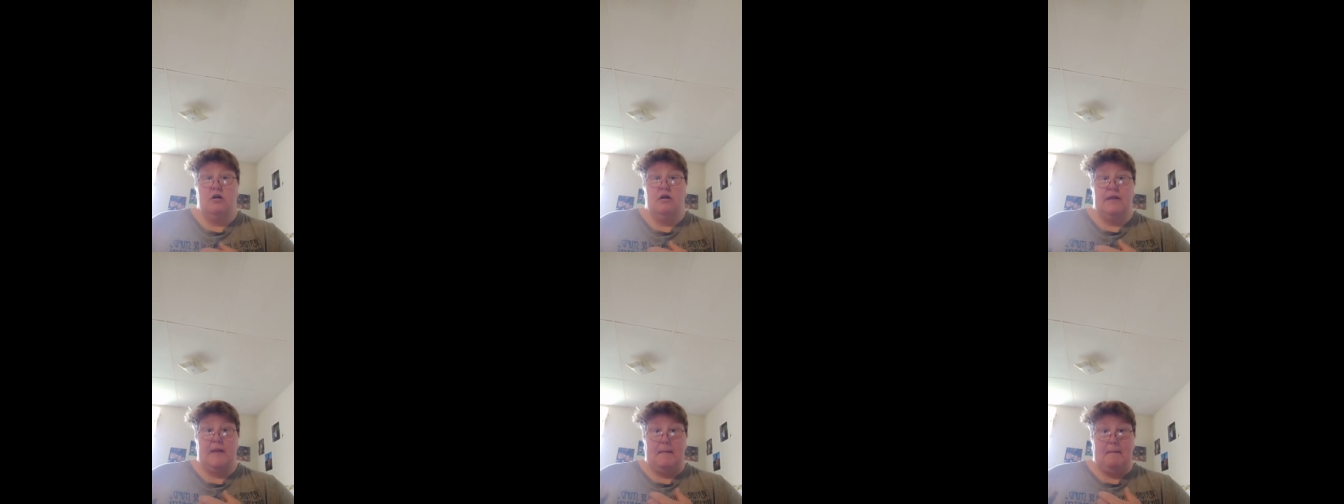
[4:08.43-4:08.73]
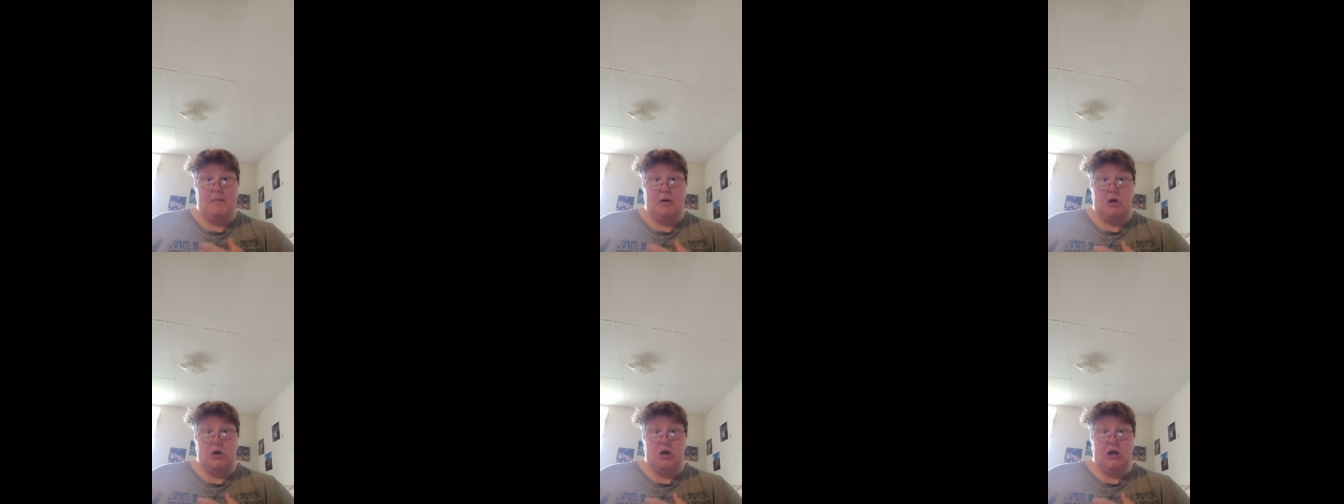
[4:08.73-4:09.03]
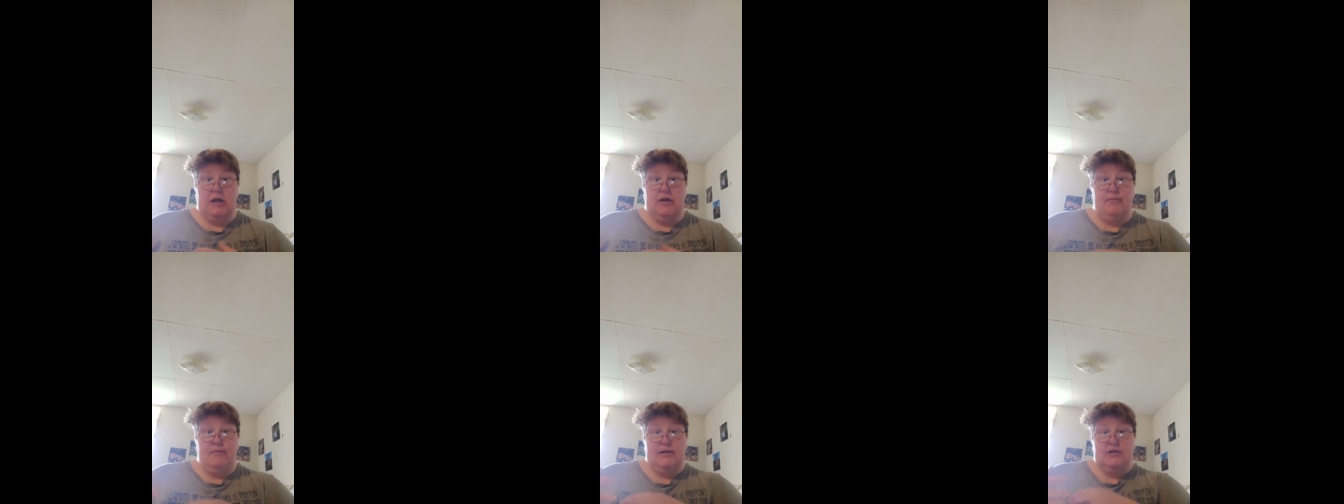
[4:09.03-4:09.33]
the book
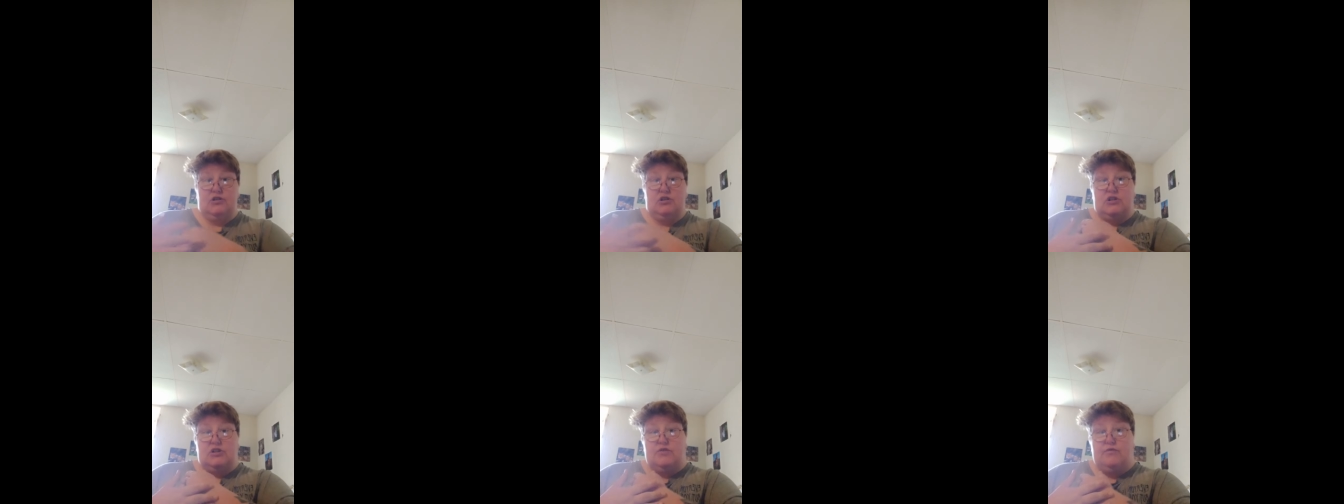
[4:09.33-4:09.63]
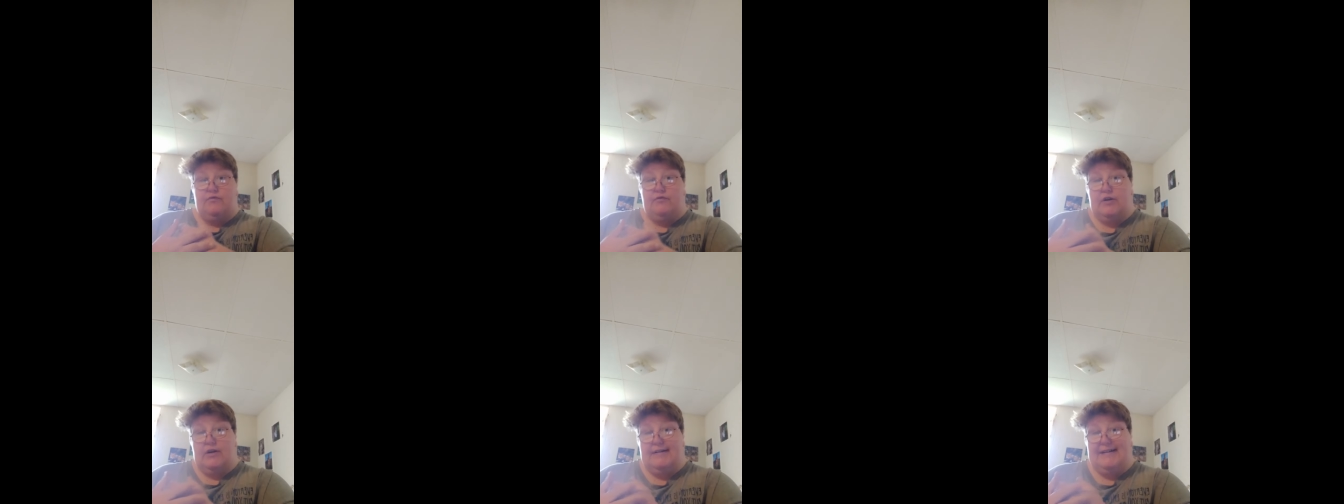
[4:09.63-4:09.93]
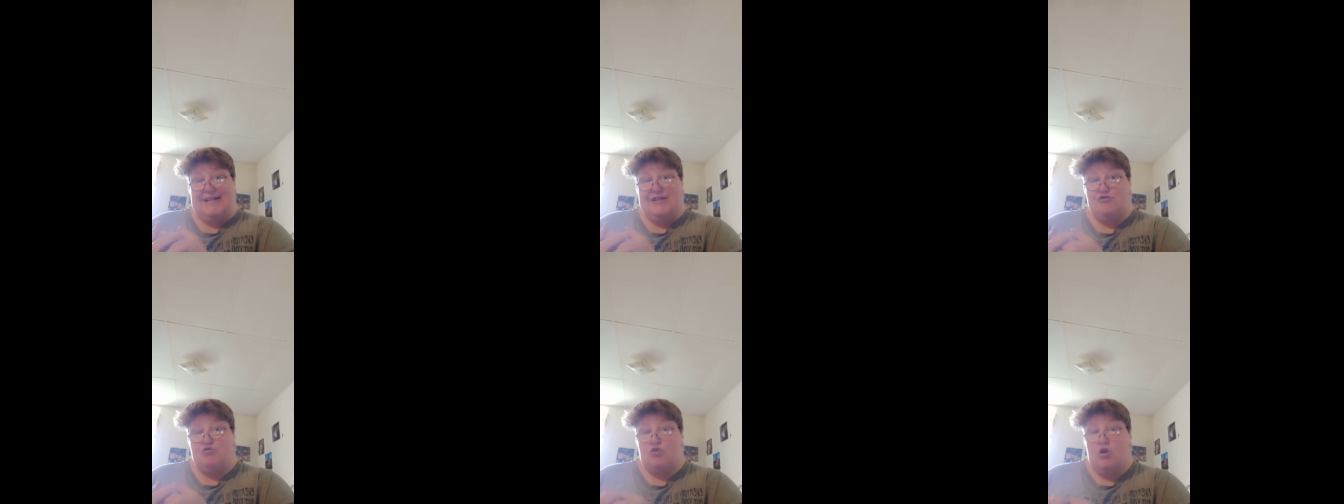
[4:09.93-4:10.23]
was just
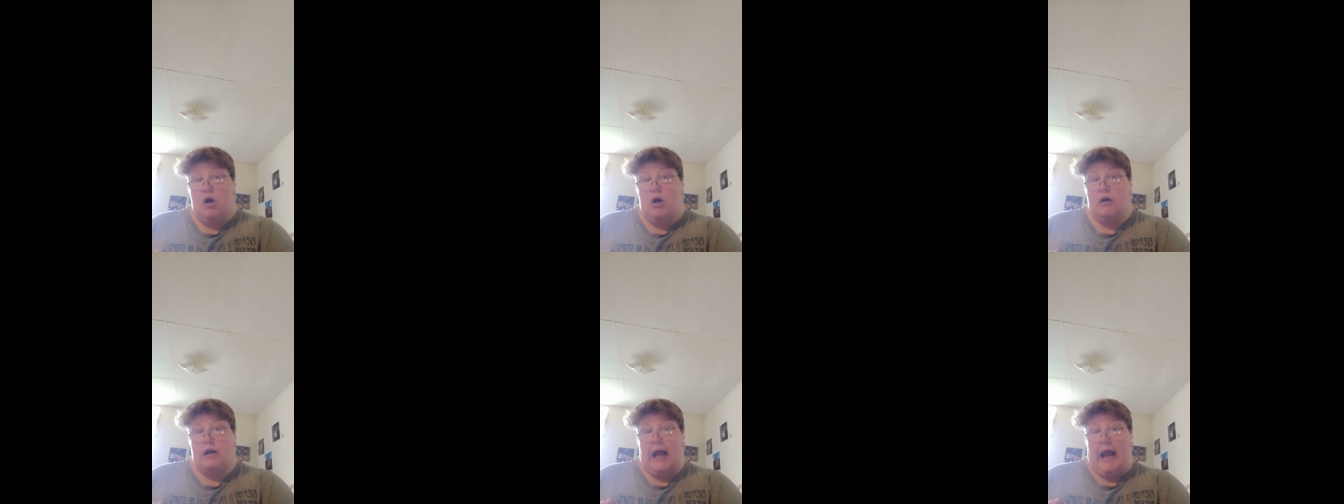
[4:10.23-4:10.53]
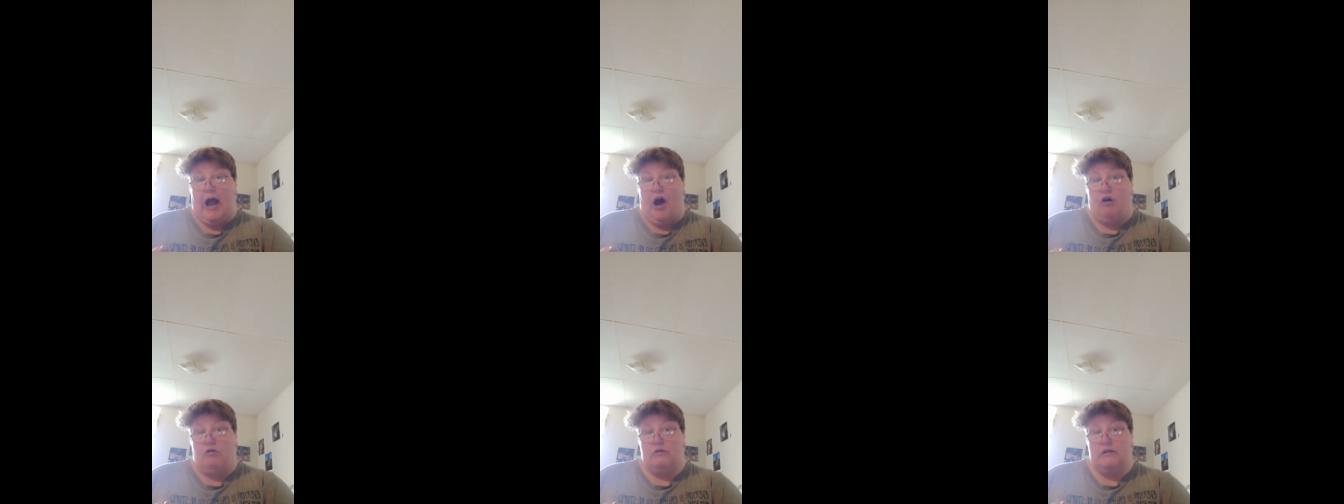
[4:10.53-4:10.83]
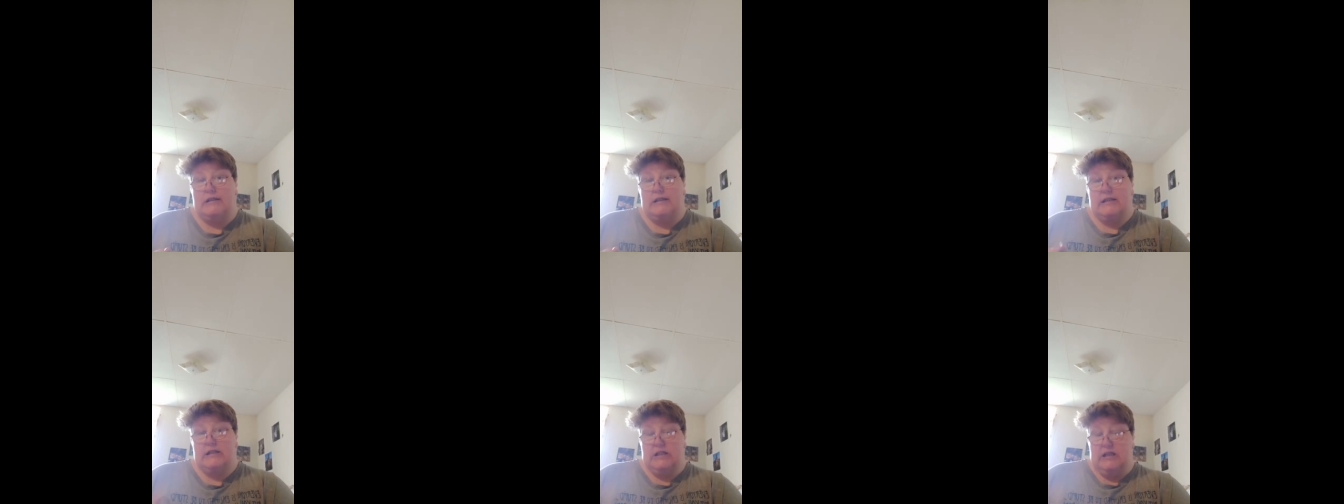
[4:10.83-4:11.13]
very drawn
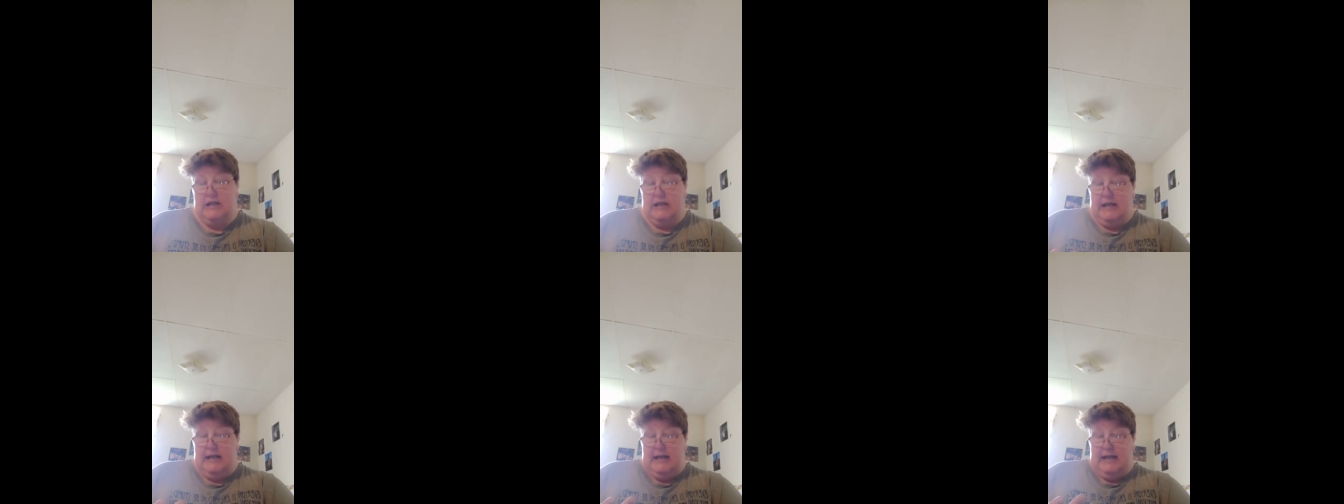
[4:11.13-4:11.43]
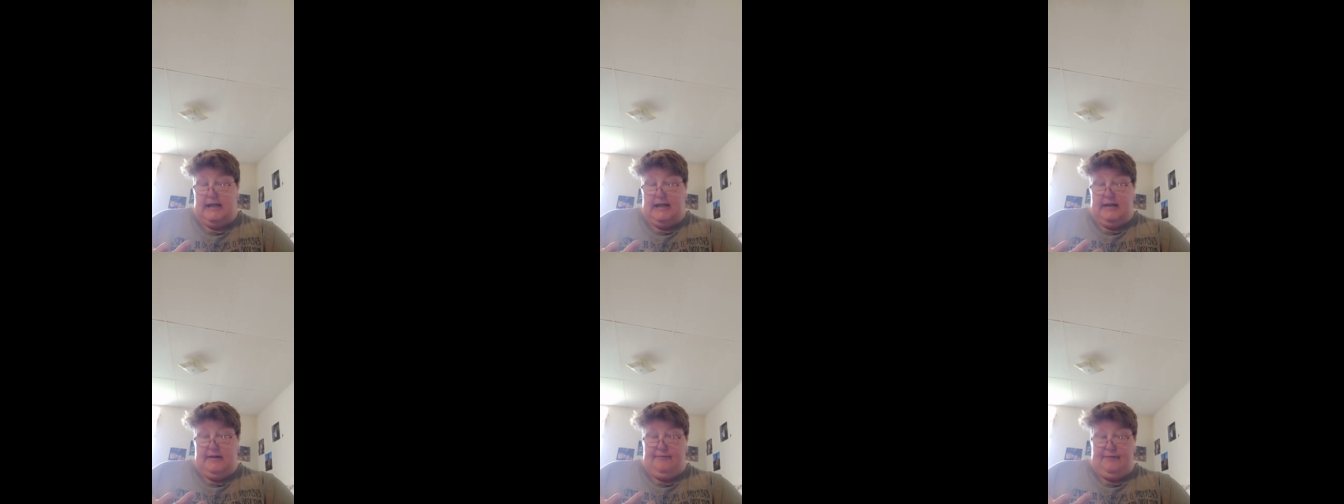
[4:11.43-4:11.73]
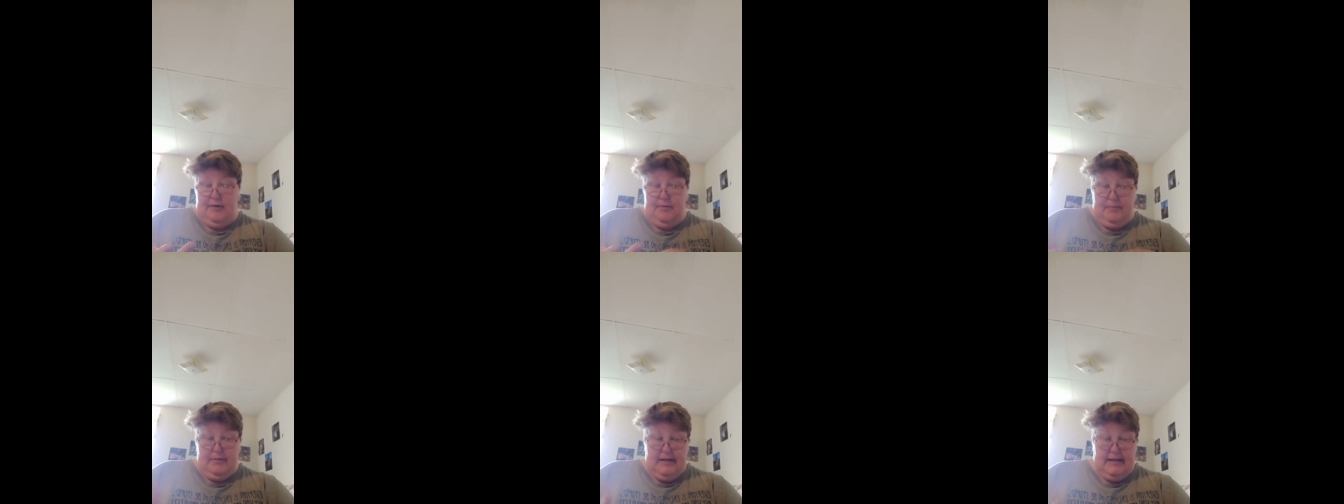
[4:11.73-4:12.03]
out in a
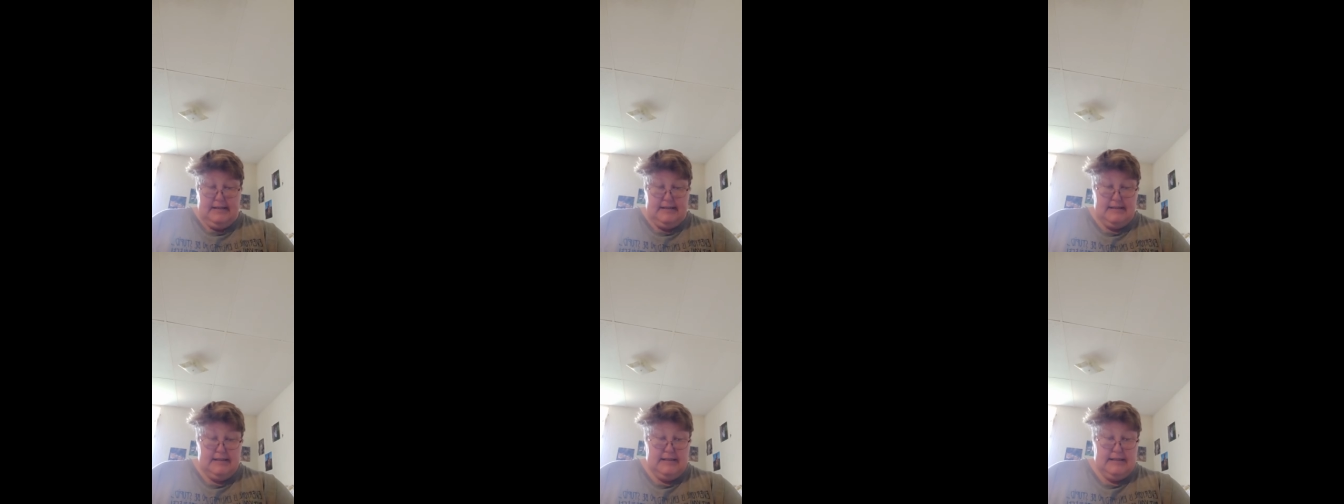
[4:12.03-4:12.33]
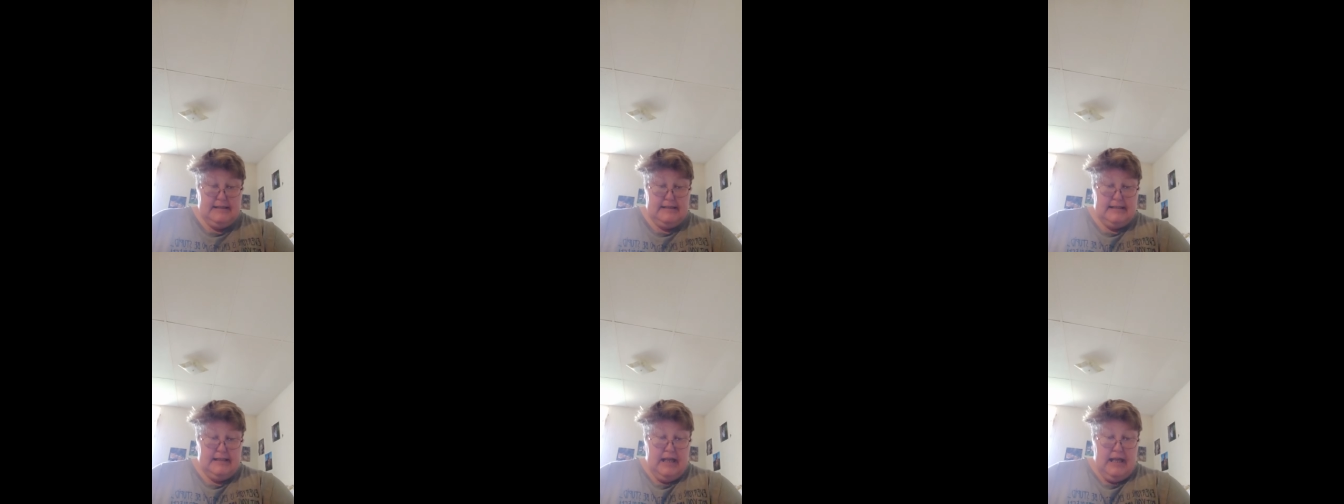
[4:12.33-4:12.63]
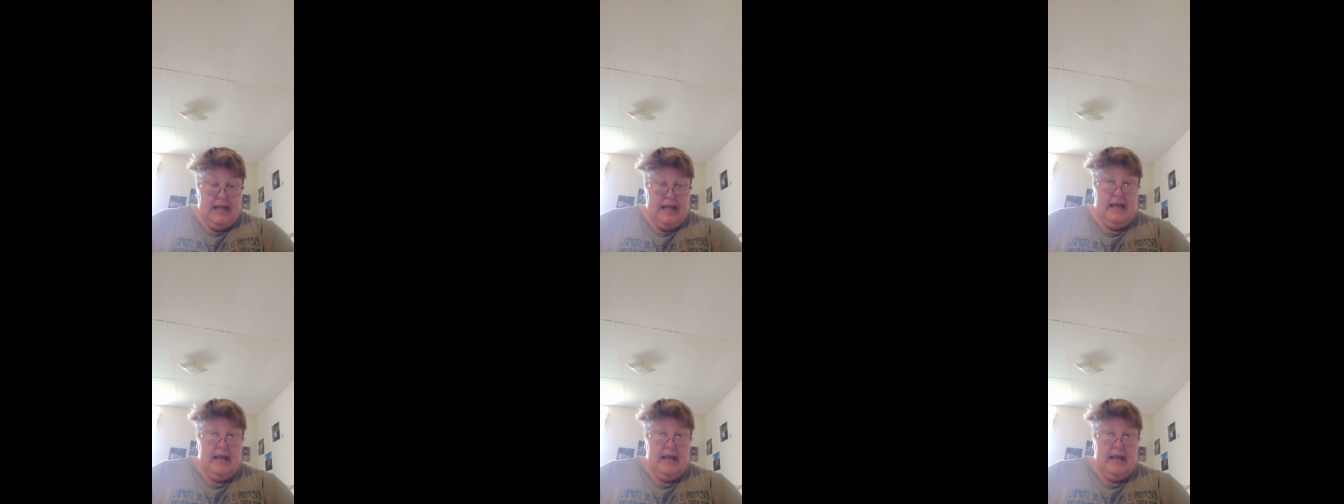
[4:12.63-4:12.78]
few places,